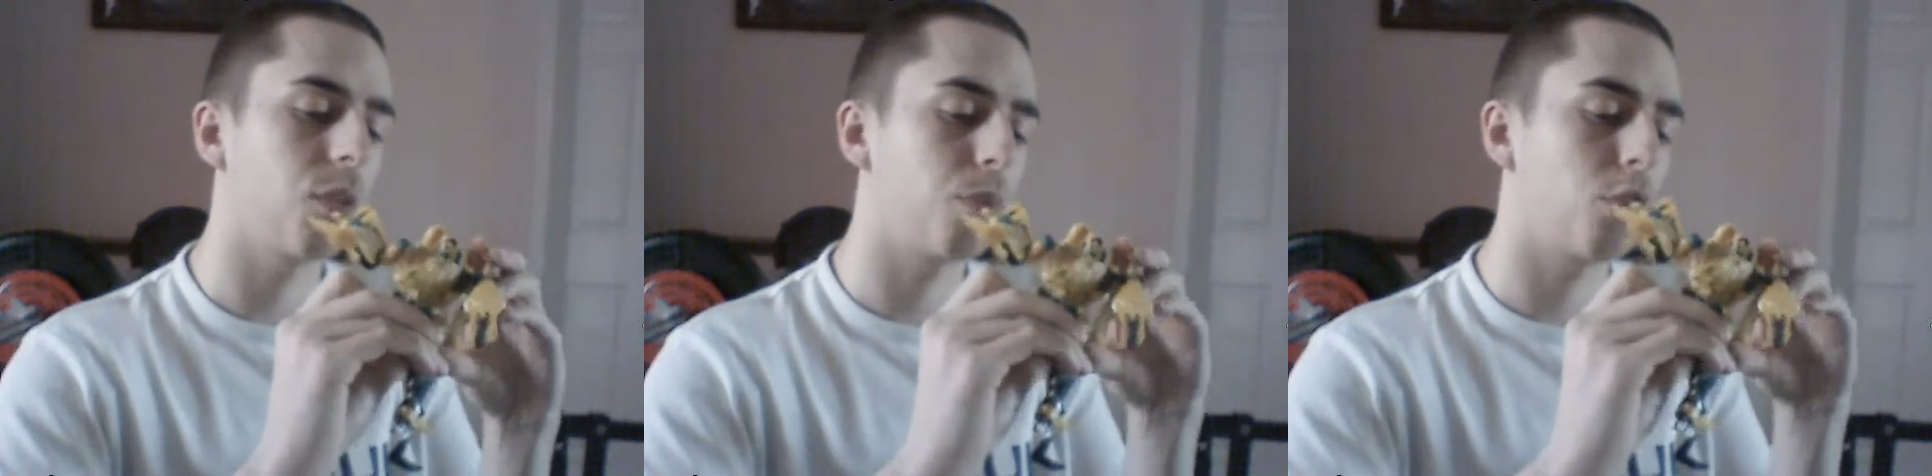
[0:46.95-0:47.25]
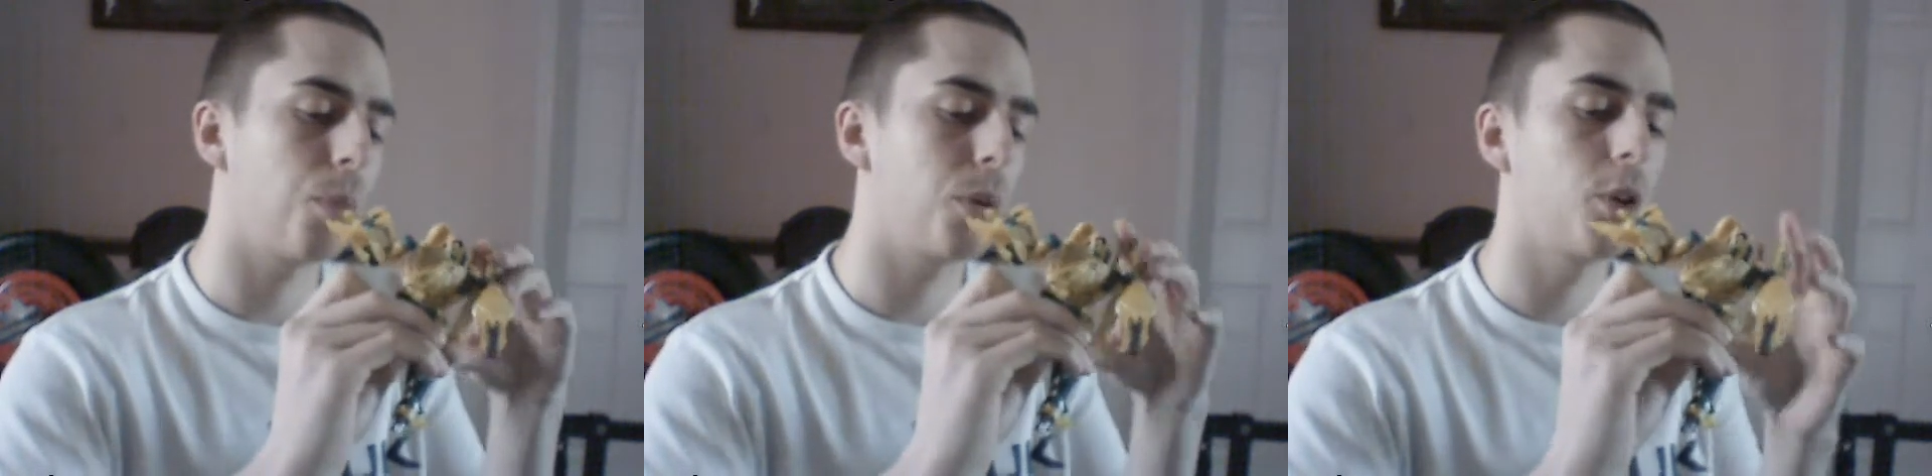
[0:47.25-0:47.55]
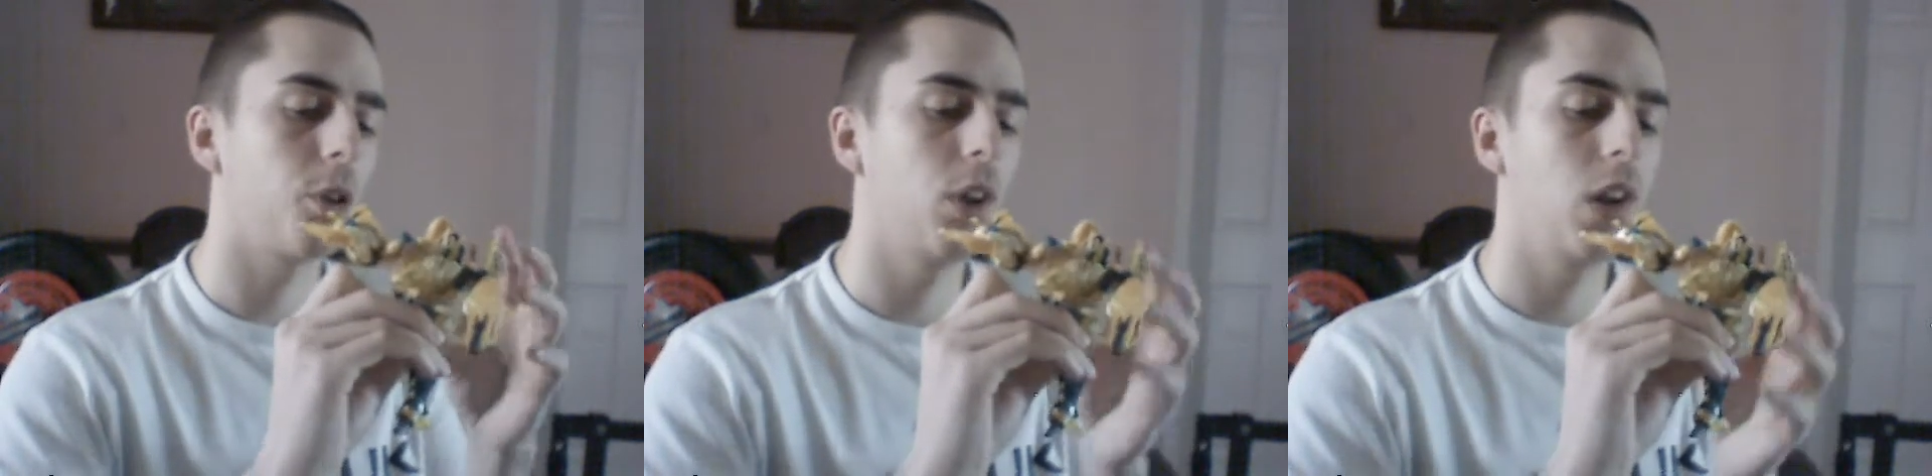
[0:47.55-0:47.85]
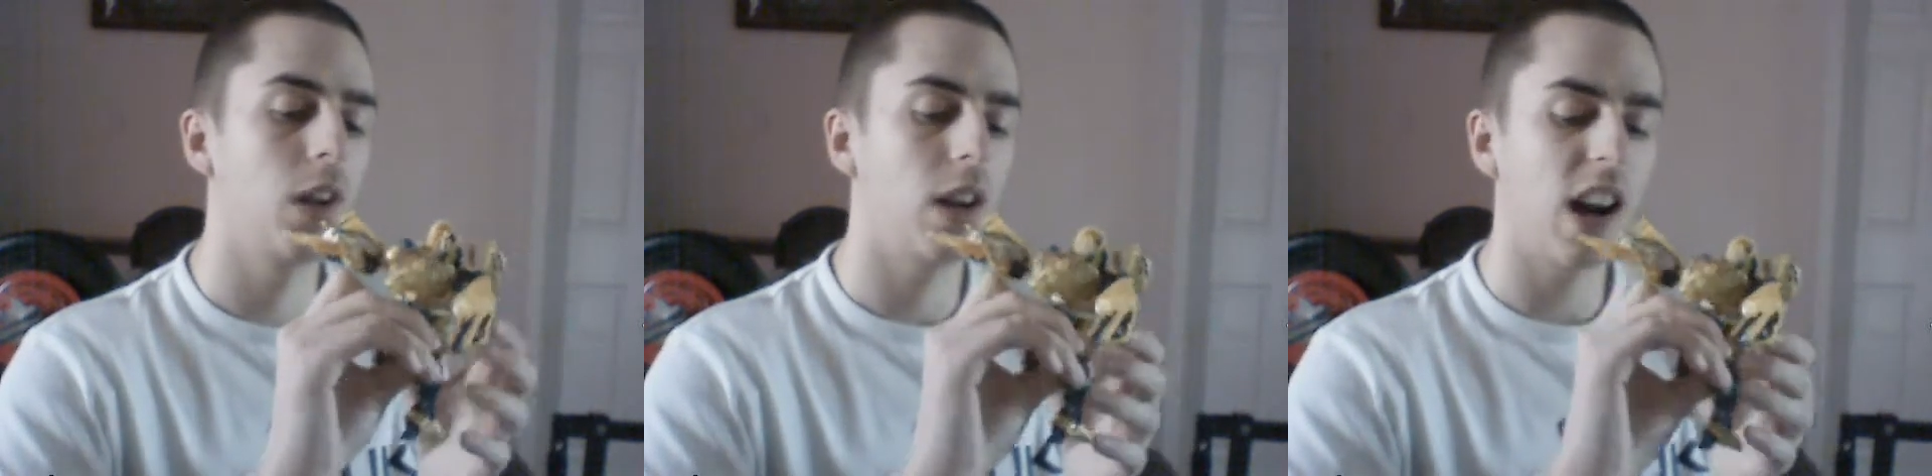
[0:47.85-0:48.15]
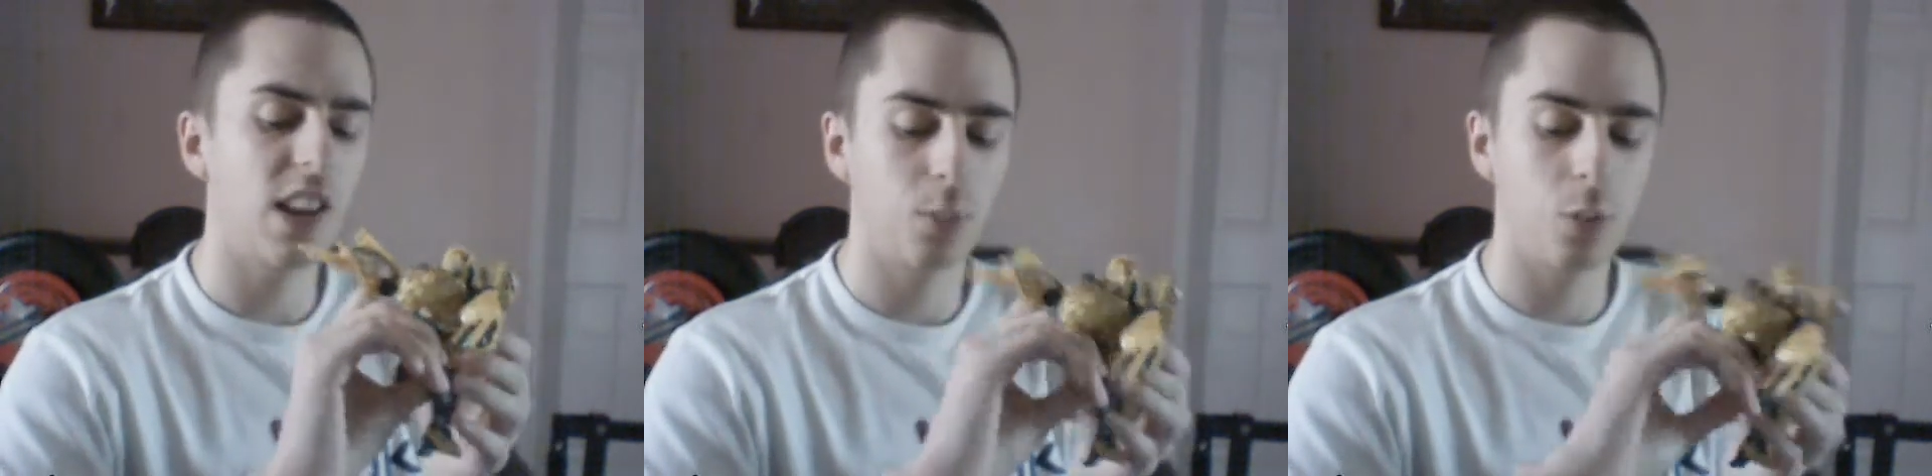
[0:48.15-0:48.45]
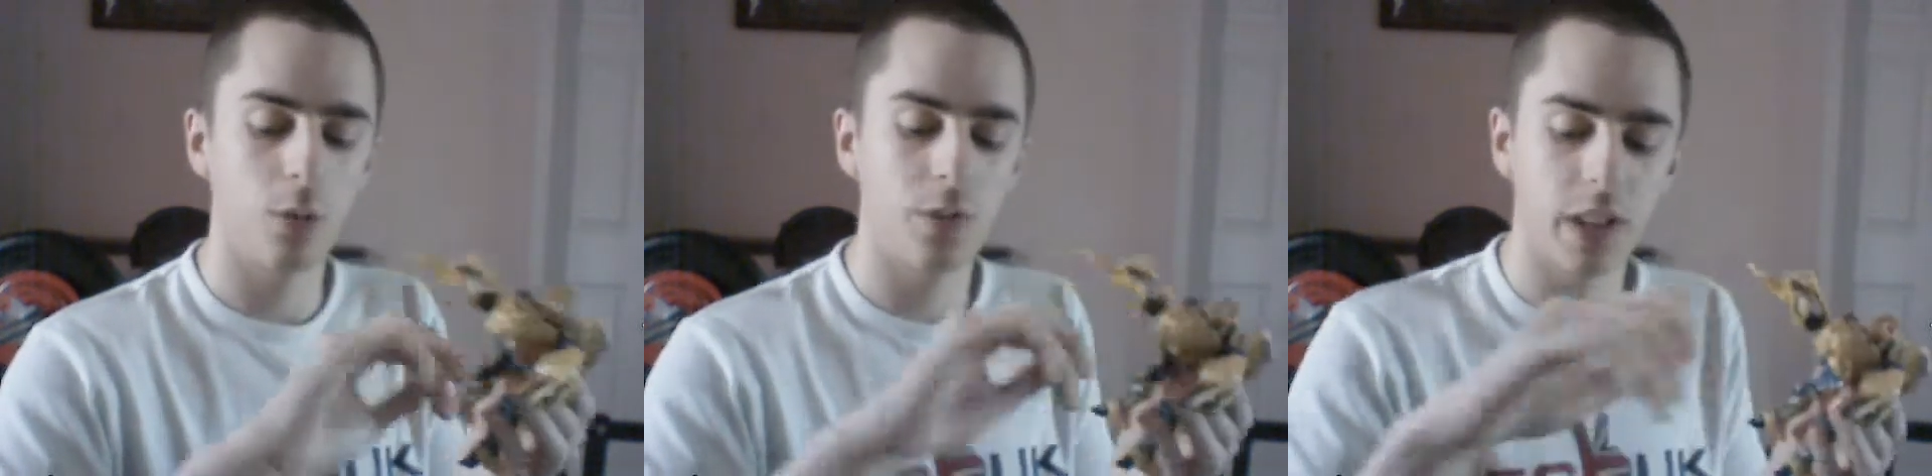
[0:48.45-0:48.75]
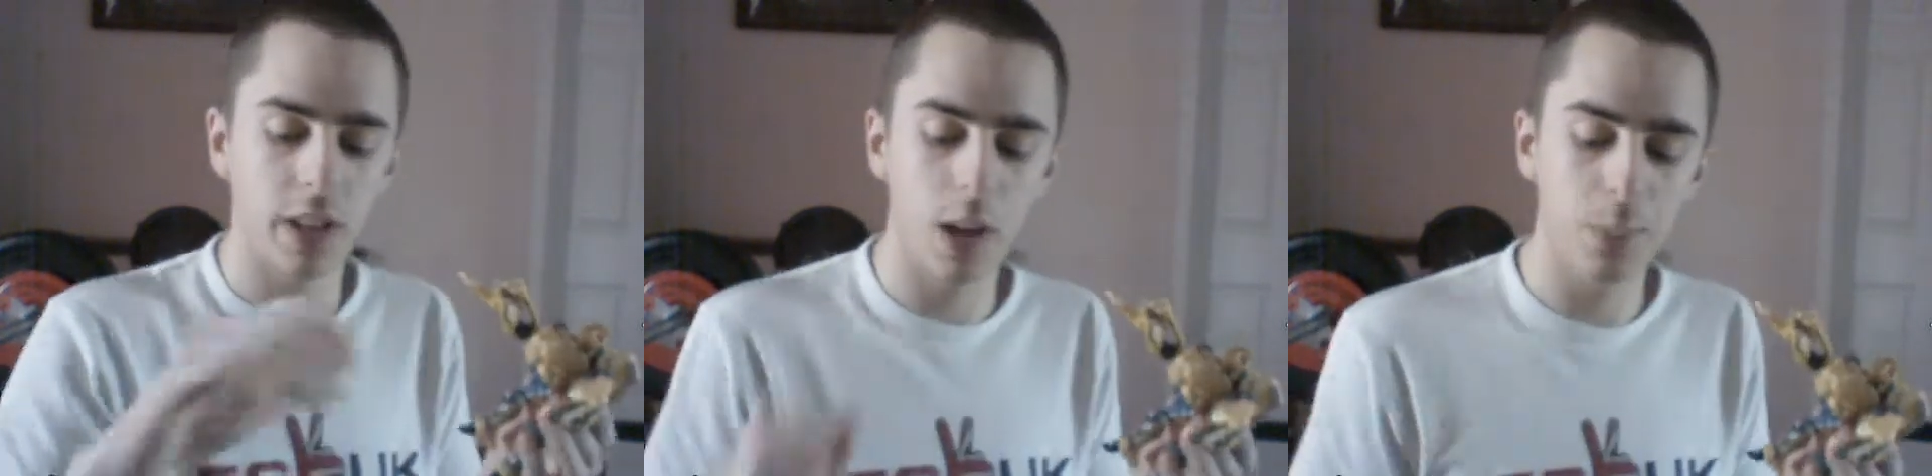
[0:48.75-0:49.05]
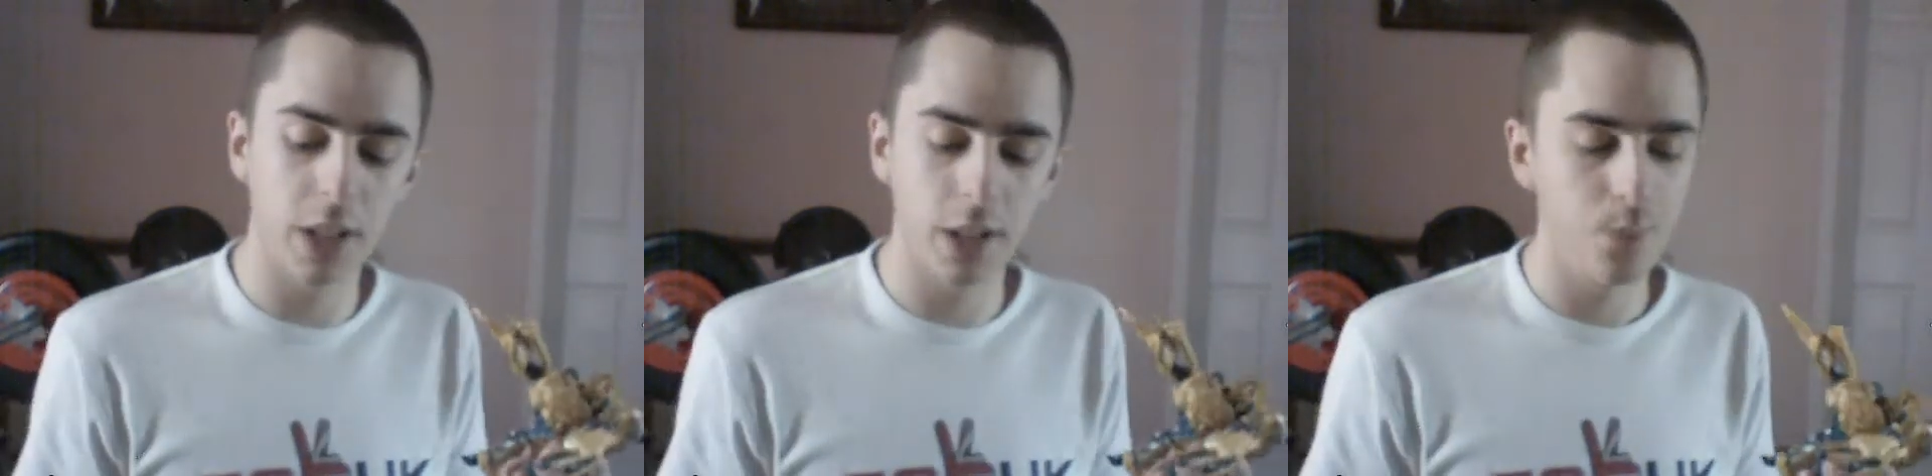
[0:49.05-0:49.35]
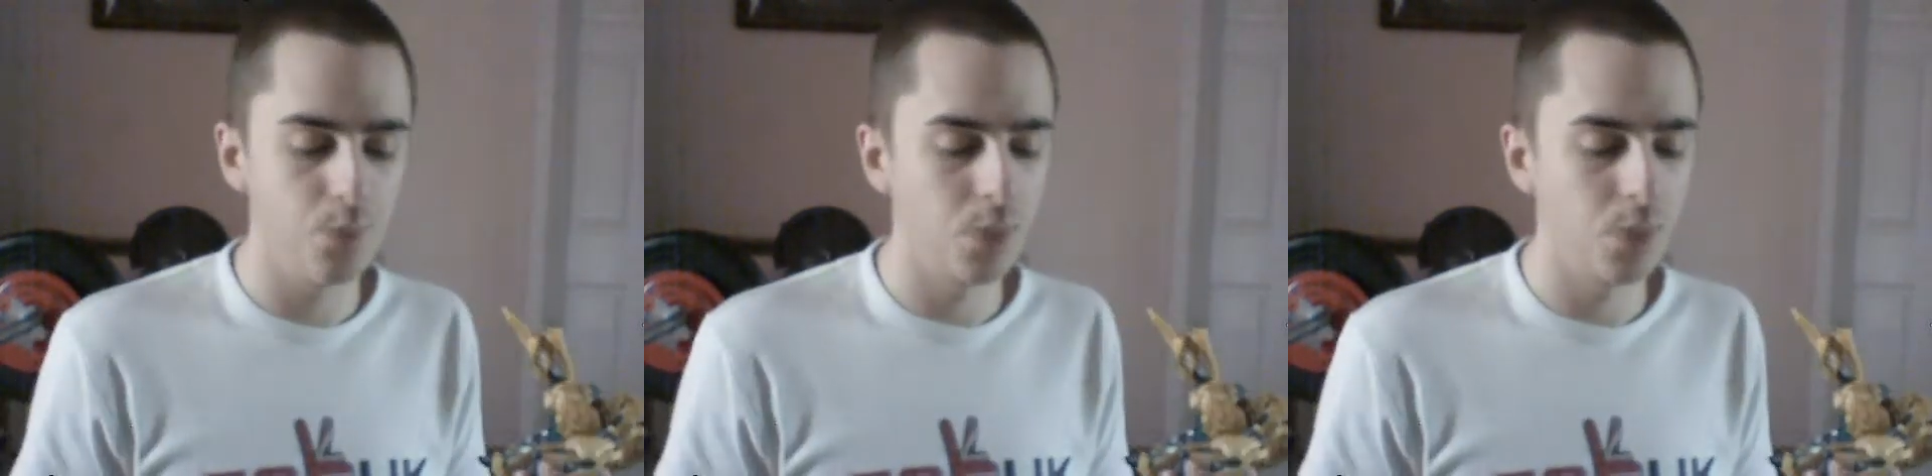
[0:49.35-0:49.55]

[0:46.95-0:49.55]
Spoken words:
proper Hasbro figure. I mean,